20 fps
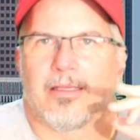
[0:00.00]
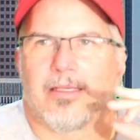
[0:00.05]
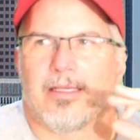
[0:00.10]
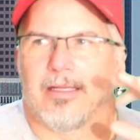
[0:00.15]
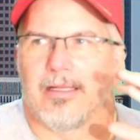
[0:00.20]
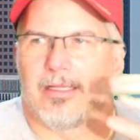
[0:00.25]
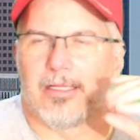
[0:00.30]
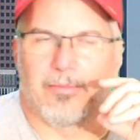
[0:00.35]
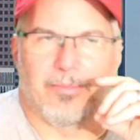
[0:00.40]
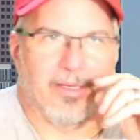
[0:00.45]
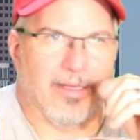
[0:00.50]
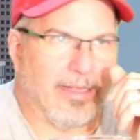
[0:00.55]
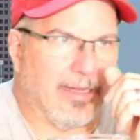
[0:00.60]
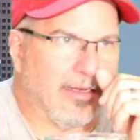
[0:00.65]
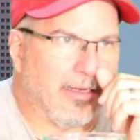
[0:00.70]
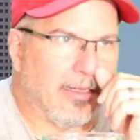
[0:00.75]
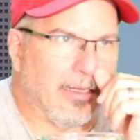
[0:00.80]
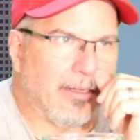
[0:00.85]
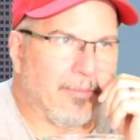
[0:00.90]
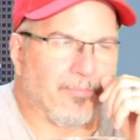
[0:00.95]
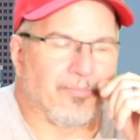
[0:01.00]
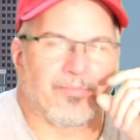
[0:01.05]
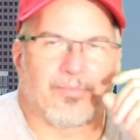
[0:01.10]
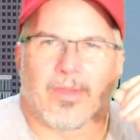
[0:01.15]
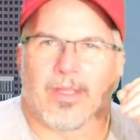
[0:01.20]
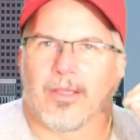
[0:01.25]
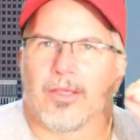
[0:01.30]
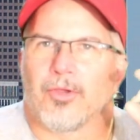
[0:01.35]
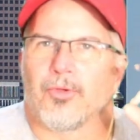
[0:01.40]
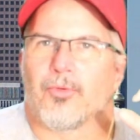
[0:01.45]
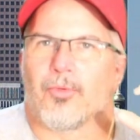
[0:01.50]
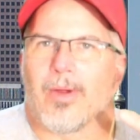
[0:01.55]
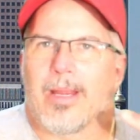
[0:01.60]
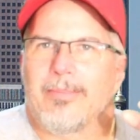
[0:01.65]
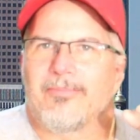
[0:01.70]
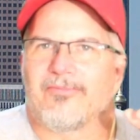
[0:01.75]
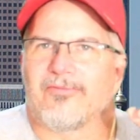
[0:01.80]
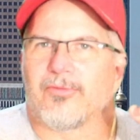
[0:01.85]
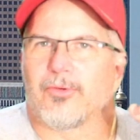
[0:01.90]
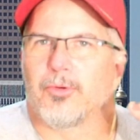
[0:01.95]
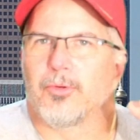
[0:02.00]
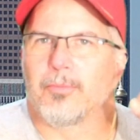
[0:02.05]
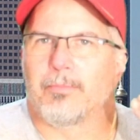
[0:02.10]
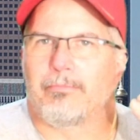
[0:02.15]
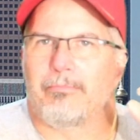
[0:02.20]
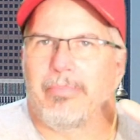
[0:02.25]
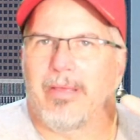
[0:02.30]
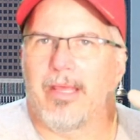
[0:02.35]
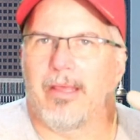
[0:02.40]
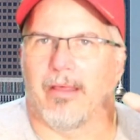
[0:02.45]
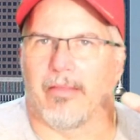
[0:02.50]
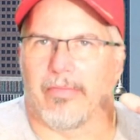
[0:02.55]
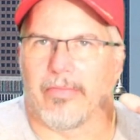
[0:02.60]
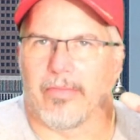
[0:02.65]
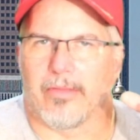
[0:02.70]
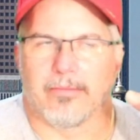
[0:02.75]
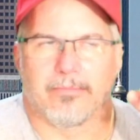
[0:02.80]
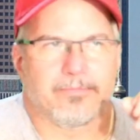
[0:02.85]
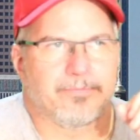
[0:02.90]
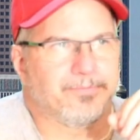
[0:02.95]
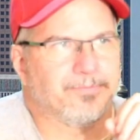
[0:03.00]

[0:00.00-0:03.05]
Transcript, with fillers: get a little bit of that um, grapefruit pith.